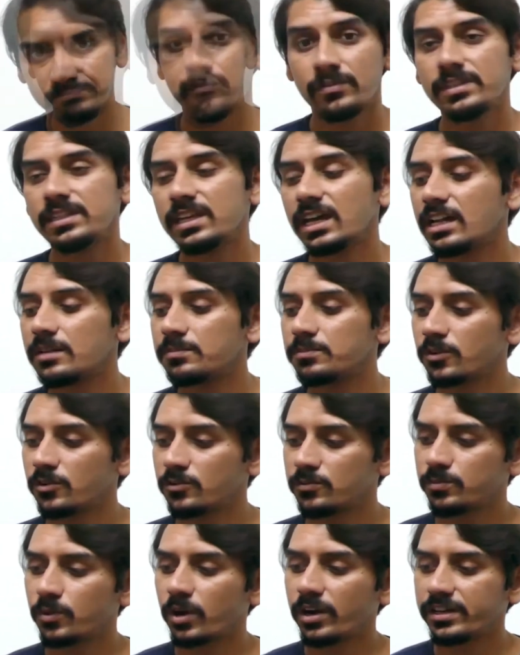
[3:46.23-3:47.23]
with the help
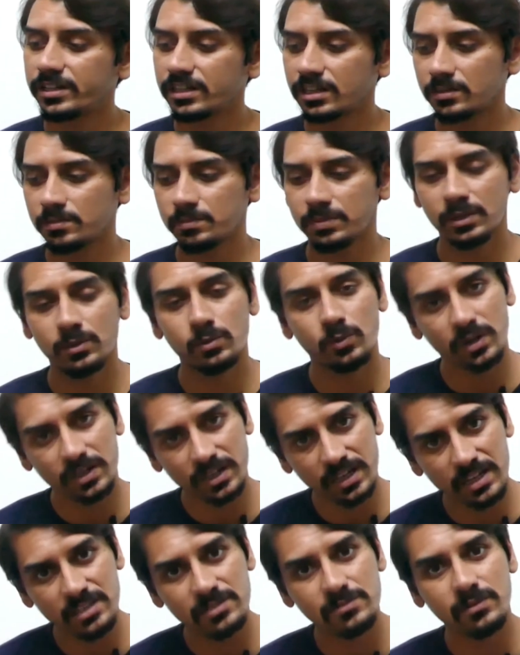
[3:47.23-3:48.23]
of pointer
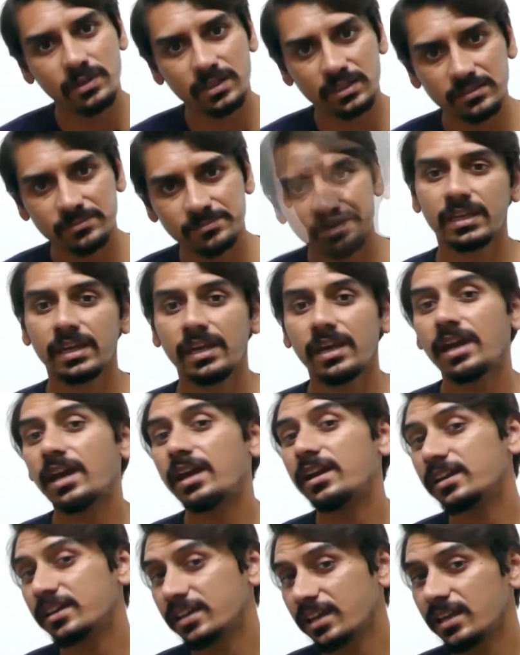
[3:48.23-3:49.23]
p1 as well,
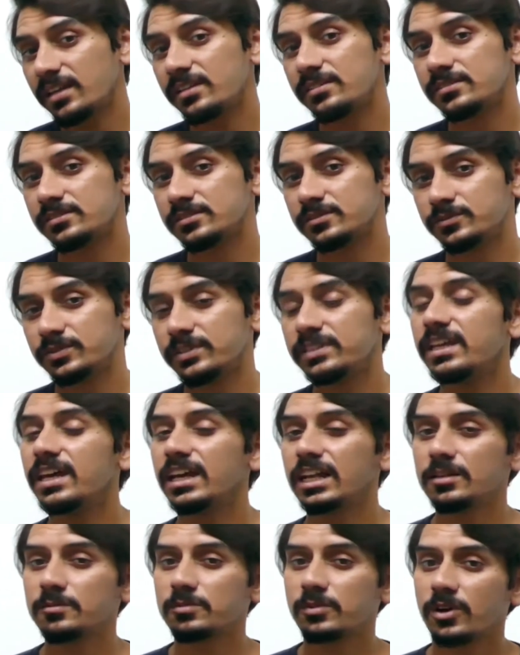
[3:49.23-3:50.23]
and again with the
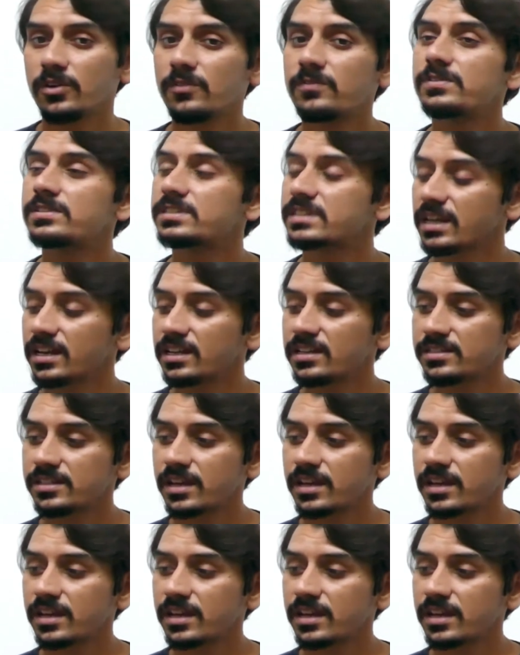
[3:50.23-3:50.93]
help of static